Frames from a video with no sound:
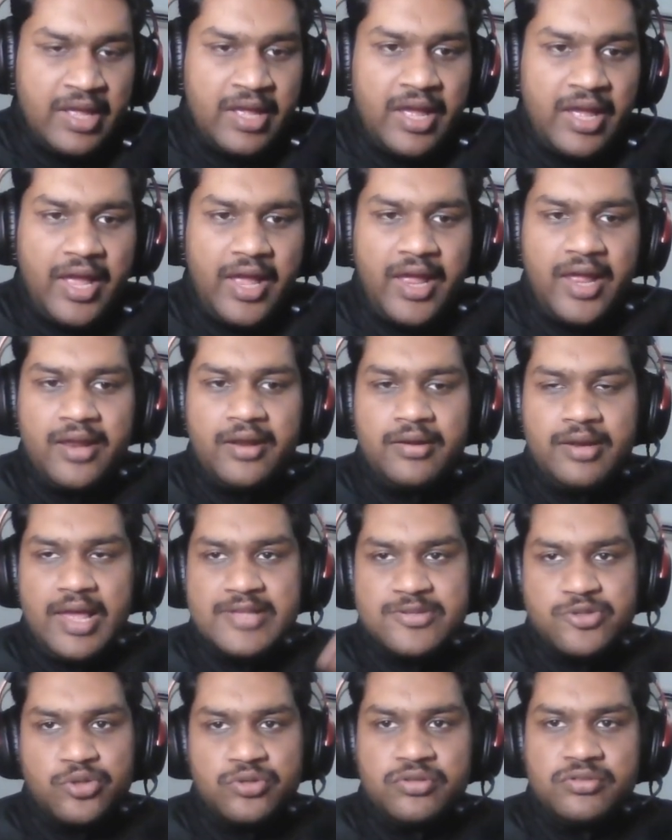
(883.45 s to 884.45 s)
And
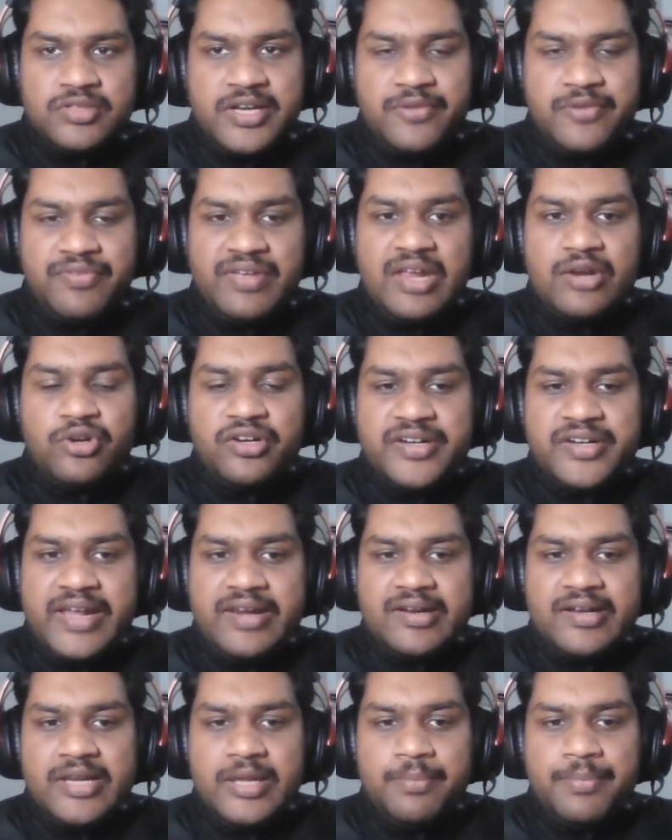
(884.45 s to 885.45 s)
as you know that we are not
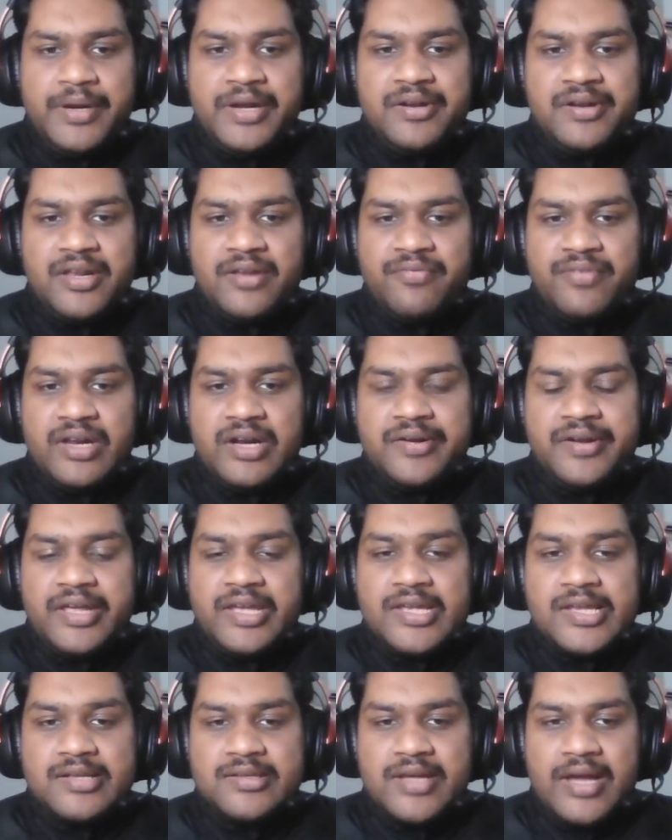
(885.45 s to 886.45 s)
directly printing, we are
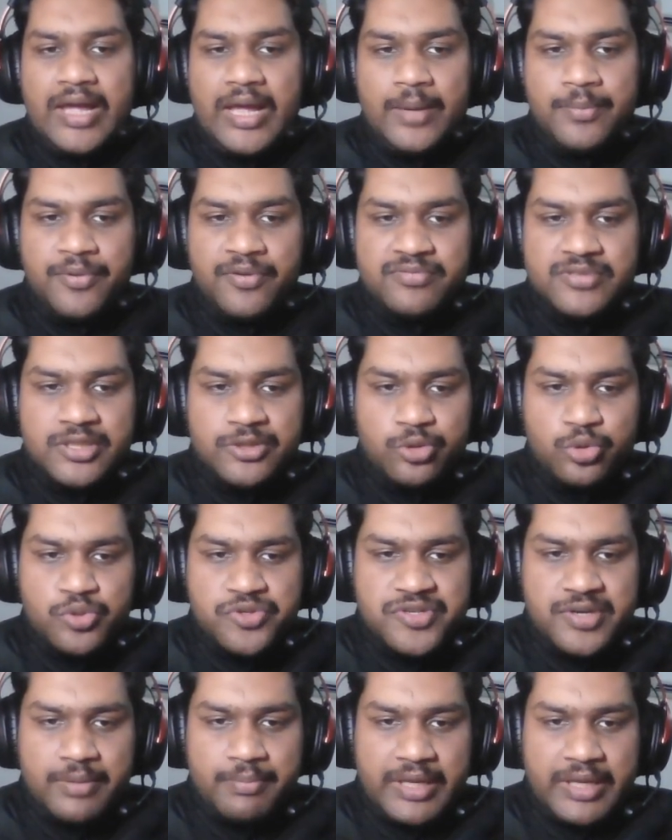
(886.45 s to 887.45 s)
taking the help of the
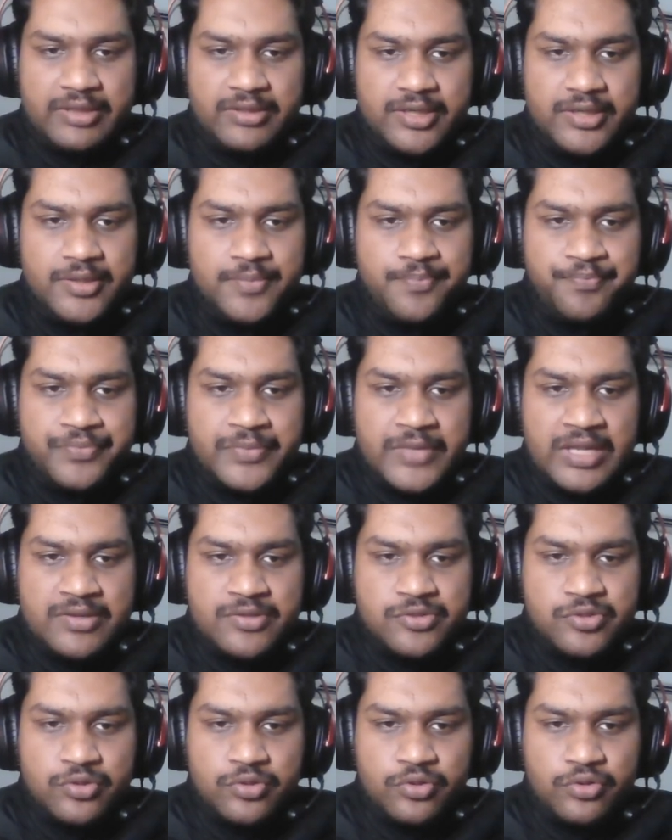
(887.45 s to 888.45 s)
toString method.
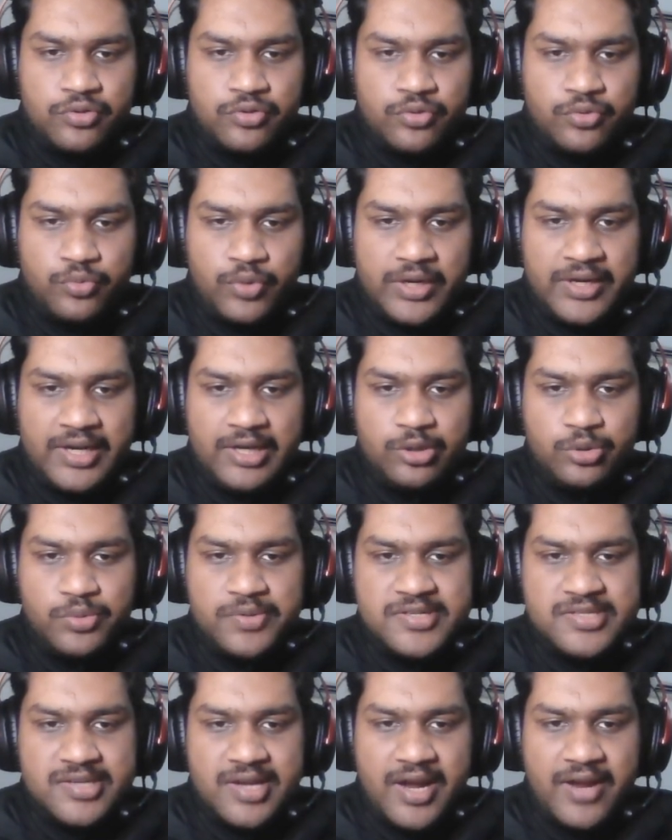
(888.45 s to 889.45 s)
So what I'll do
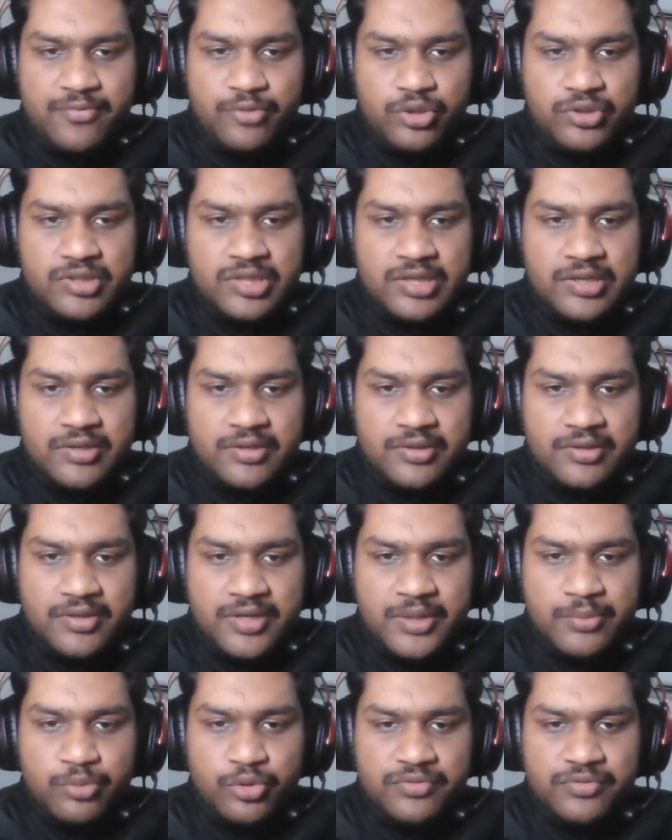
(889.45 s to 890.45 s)
is, I won't
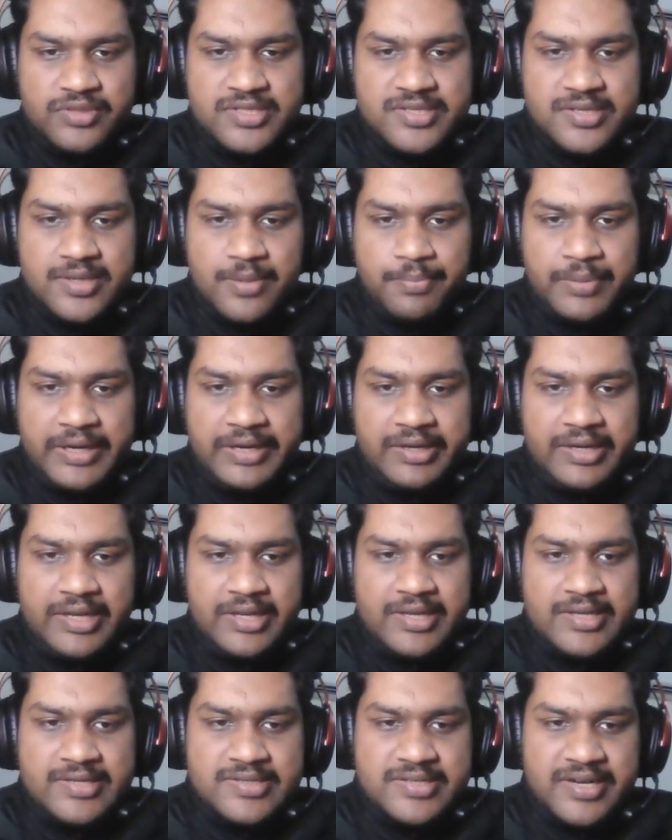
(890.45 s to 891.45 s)
remove this completely,
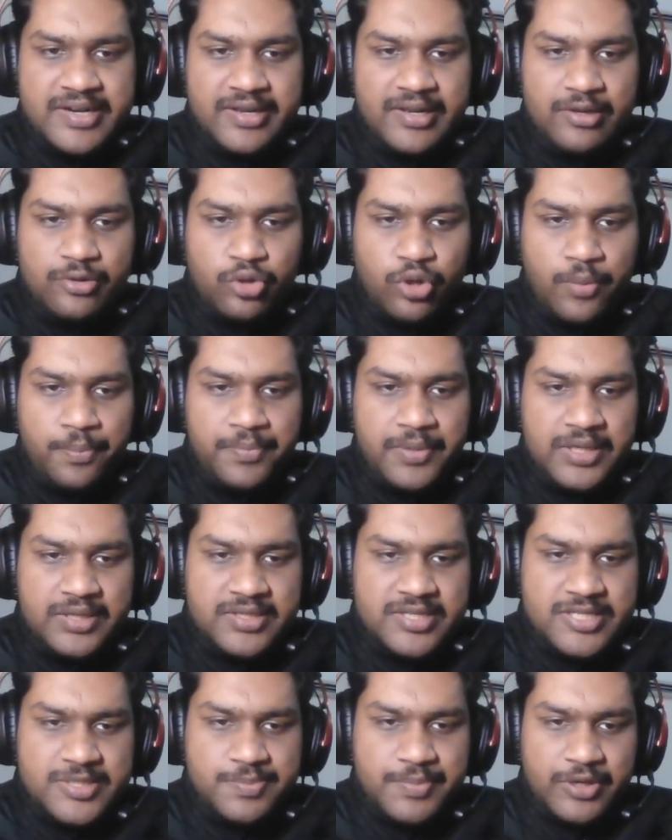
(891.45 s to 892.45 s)
instead I'll copy
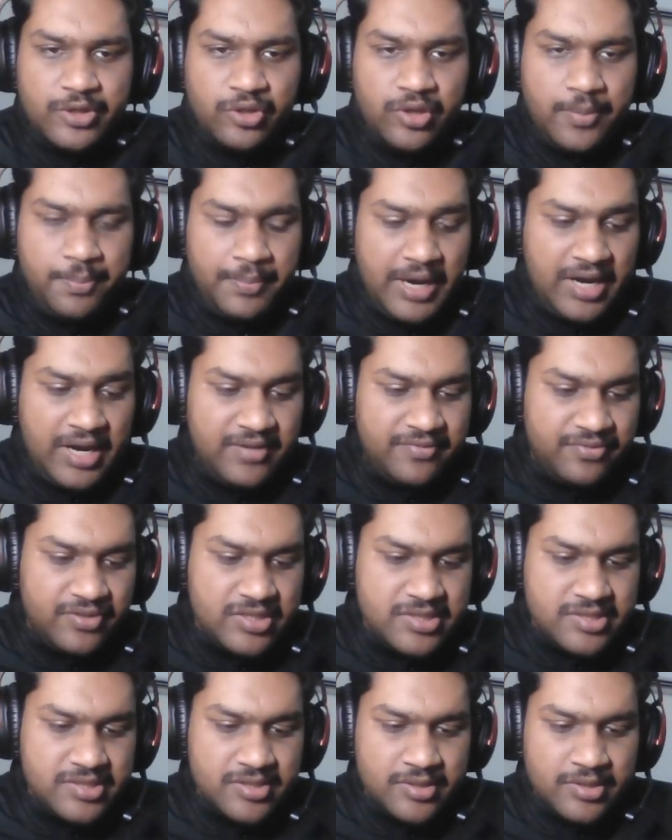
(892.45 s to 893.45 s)
this particular part
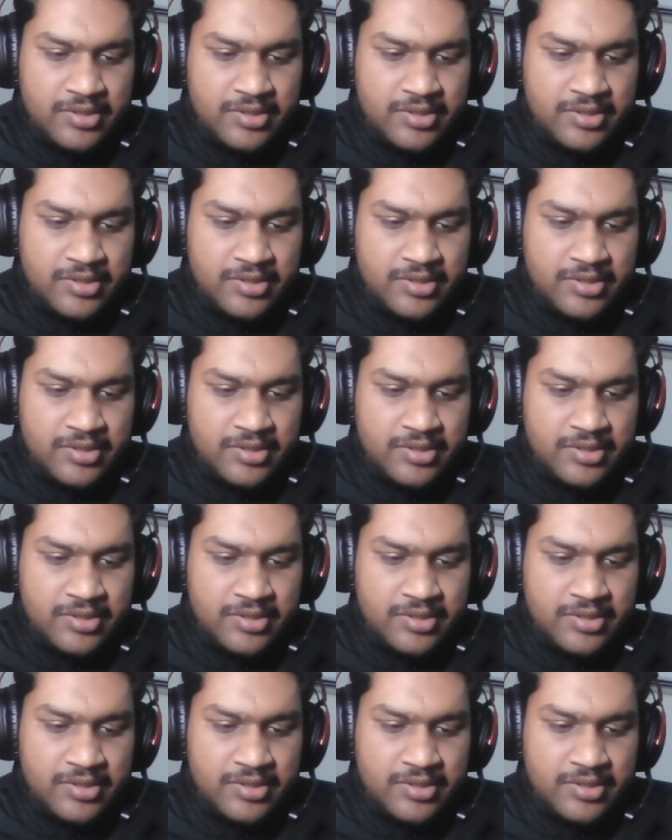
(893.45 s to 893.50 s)
first.